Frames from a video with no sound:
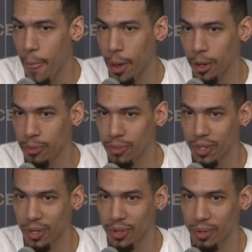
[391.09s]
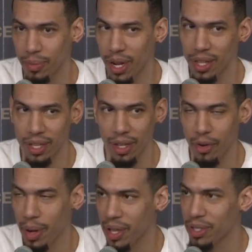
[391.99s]
But I think
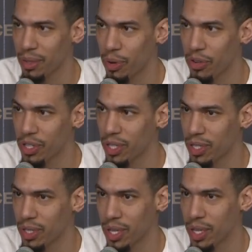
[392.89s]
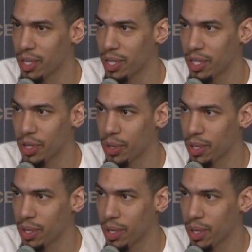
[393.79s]
everybody else, the motivation is set to
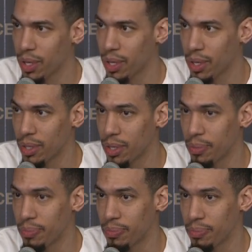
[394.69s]
continue to